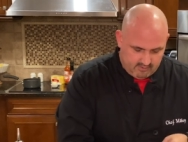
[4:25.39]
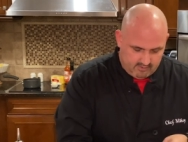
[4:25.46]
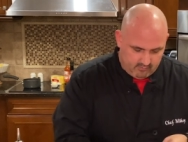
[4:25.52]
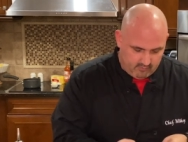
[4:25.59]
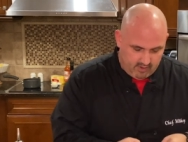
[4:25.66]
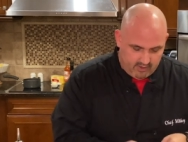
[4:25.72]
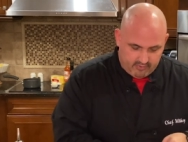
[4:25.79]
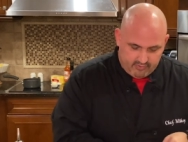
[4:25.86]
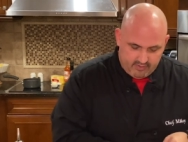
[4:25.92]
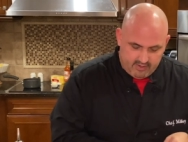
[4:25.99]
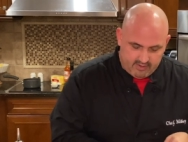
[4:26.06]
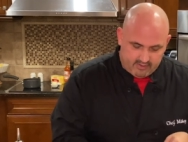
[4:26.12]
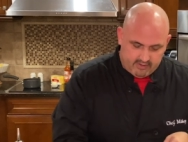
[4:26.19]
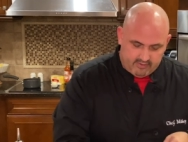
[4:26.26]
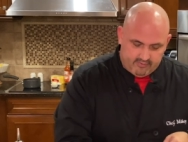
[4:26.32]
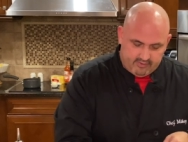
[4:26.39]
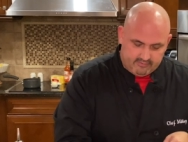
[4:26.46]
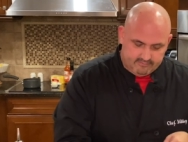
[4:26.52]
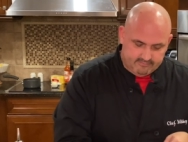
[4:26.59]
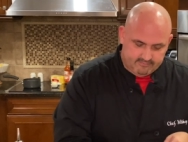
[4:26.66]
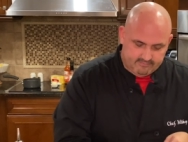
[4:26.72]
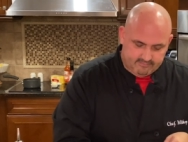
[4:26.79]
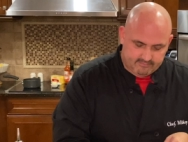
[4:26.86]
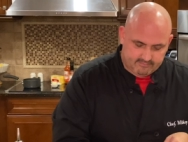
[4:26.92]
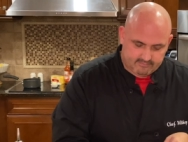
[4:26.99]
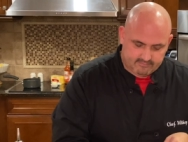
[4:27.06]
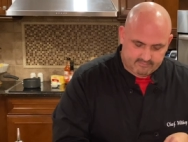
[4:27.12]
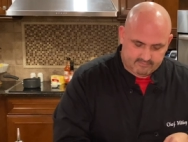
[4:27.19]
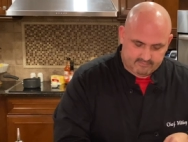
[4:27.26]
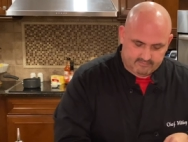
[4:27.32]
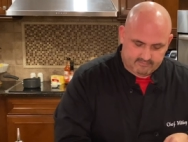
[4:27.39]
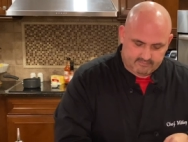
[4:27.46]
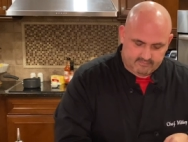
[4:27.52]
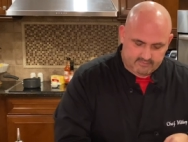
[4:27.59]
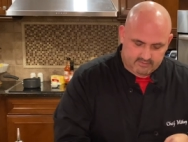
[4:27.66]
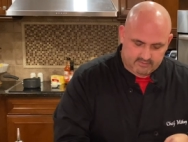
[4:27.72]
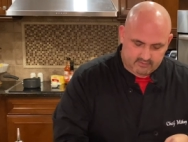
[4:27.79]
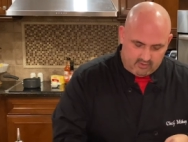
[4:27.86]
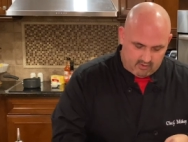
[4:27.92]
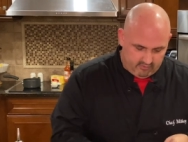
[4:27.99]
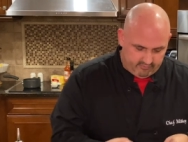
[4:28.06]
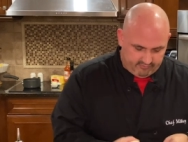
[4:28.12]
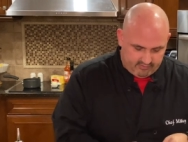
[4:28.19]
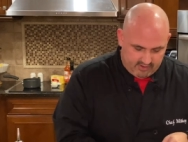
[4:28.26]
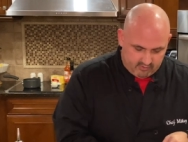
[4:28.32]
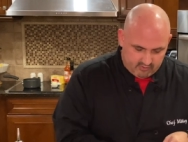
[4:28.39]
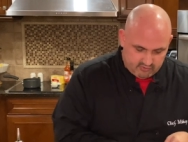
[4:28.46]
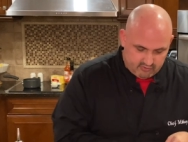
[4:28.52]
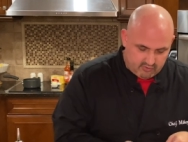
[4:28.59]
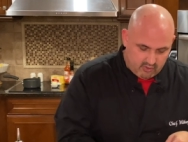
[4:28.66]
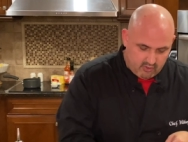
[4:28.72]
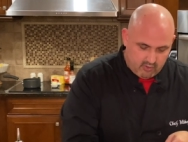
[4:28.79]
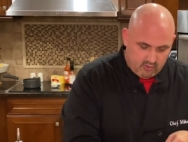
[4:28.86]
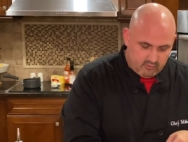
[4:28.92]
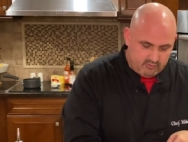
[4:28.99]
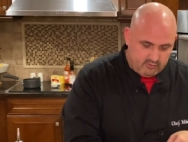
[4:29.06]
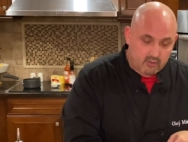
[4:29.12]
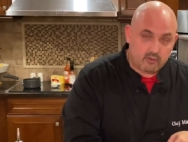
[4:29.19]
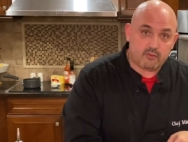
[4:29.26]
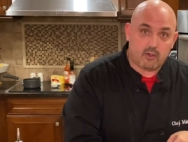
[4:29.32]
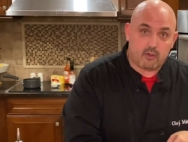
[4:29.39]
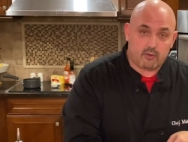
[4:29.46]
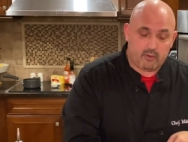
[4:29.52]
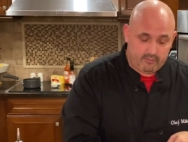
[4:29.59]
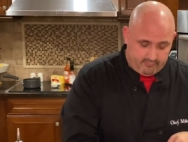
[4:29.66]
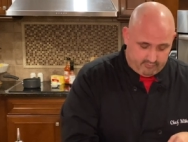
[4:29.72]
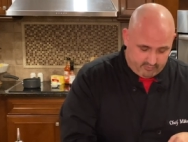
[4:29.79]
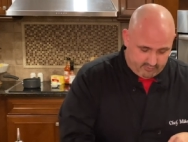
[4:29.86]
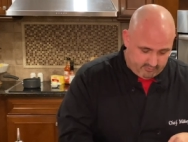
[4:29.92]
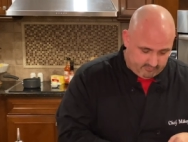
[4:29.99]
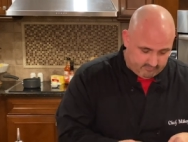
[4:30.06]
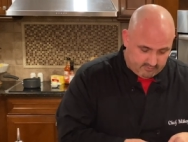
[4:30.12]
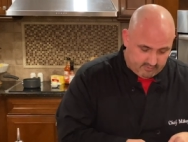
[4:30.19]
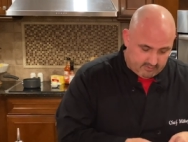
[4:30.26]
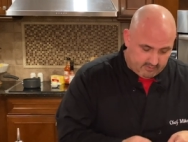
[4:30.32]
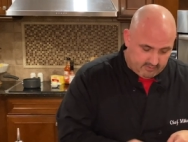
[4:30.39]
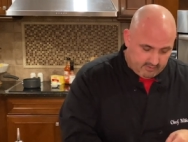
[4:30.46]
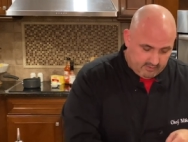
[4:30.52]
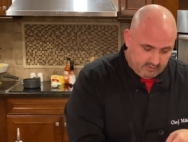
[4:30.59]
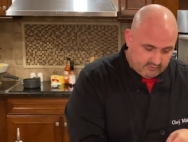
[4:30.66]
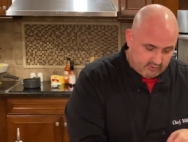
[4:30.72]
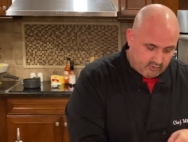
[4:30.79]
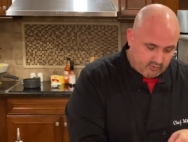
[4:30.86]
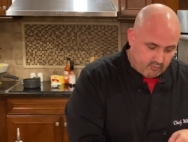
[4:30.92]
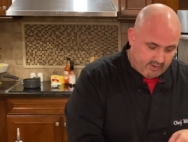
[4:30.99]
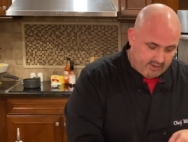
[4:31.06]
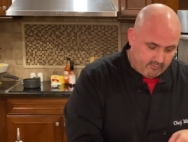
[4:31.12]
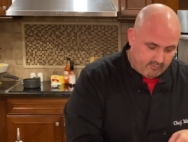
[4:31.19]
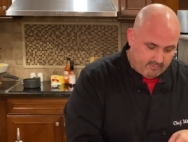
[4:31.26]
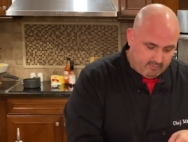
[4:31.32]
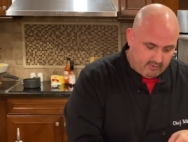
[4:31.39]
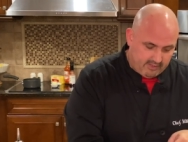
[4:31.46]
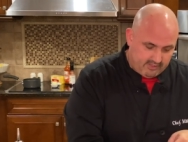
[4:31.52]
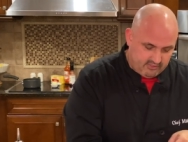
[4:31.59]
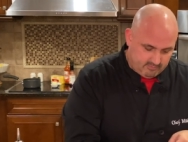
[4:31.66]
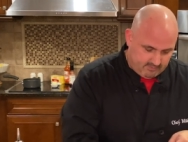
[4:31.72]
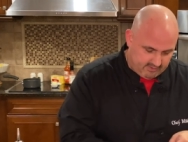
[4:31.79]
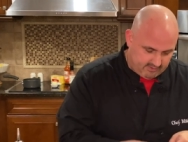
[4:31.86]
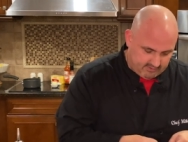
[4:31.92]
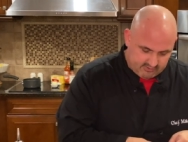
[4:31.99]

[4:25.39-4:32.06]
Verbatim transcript: While you're thinking of it, cauliflower is so, so, so good for you. It's a great replacement.